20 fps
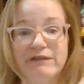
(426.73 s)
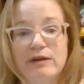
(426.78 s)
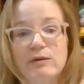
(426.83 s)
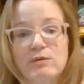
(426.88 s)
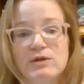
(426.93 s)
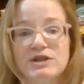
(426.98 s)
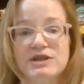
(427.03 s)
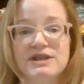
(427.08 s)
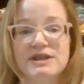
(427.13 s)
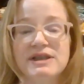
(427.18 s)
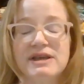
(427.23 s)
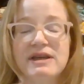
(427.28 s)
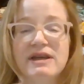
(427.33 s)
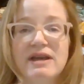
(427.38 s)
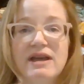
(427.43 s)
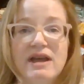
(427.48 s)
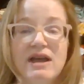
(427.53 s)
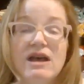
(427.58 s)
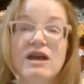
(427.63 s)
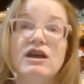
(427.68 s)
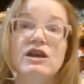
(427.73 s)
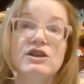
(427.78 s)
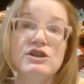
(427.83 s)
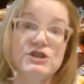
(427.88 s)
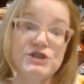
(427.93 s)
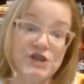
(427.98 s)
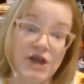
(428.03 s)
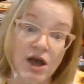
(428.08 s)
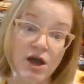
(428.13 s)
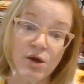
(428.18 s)
It was
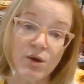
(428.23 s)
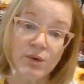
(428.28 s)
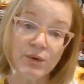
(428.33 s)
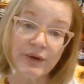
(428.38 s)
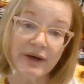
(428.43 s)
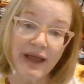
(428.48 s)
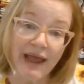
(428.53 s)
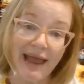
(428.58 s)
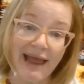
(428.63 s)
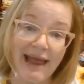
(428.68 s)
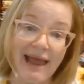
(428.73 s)
sewn